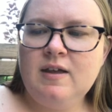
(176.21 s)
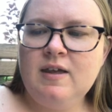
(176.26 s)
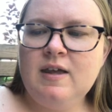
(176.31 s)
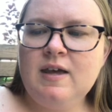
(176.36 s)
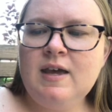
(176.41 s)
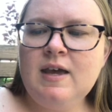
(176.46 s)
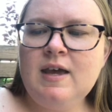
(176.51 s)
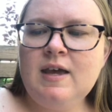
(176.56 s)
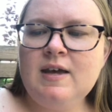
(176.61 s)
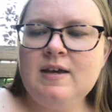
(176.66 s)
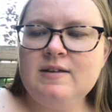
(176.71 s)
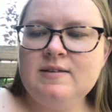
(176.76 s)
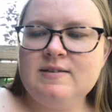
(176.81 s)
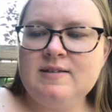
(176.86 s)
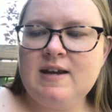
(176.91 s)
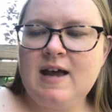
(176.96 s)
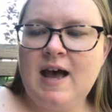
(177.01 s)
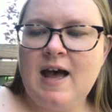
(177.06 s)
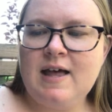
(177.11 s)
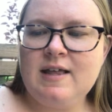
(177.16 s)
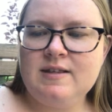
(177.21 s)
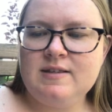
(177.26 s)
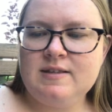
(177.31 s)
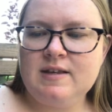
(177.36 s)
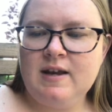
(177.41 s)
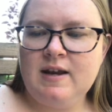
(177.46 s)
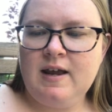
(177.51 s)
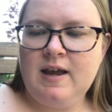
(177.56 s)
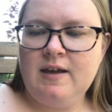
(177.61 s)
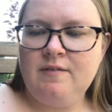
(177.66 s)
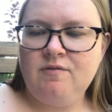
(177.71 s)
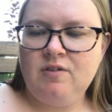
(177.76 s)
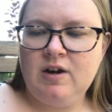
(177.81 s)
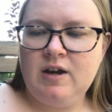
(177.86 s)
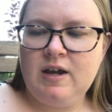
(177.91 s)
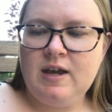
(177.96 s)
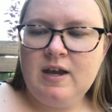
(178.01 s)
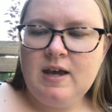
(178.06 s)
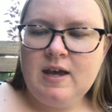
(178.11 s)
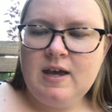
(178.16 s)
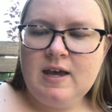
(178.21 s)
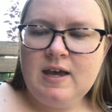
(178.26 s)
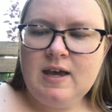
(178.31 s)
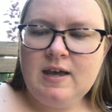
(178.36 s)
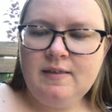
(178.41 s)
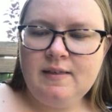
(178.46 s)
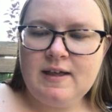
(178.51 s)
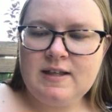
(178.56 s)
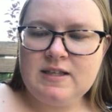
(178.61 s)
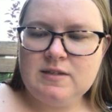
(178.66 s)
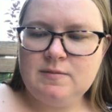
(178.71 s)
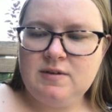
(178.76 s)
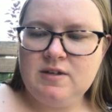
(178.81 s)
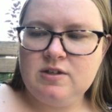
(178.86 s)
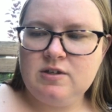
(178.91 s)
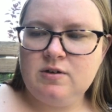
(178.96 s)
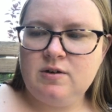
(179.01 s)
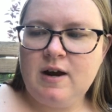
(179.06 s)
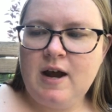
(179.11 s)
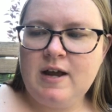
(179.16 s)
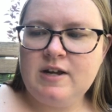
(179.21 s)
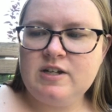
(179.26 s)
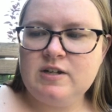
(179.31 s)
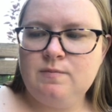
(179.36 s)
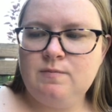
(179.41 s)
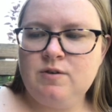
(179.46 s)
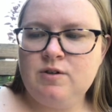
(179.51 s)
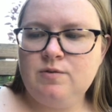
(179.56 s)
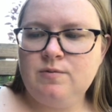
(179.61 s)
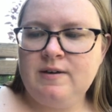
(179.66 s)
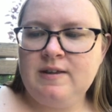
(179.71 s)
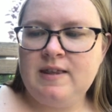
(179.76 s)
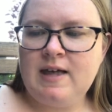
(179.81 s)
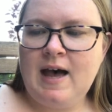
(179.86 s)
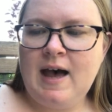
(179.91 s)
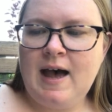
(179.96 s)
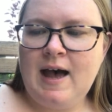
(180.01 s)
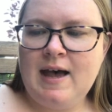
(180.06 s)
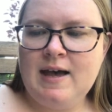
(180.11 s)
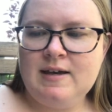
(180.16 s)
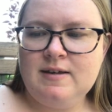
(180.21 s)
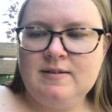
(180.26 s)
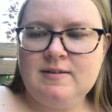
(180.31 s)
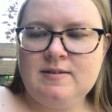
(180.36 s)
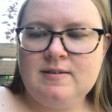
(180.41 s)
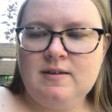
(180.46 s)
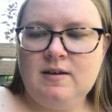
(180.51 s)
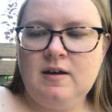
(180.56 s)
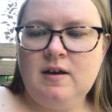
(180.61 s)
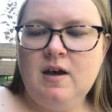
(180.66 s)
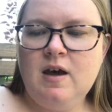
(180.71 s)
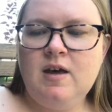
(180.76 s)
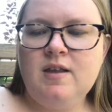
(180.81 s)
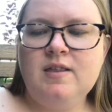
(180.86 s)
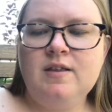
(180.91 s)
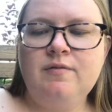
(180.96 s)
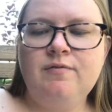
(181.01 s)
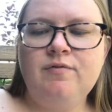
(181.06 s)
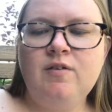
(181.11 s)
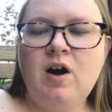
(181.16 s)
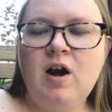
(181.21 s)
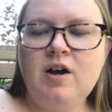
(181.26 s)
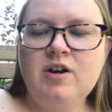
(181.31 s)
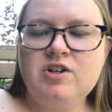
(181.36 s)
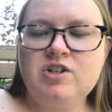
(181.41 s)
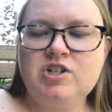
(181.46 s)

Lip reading: "He is not," said Avery. "He lets me scratch him between the eyes." The frog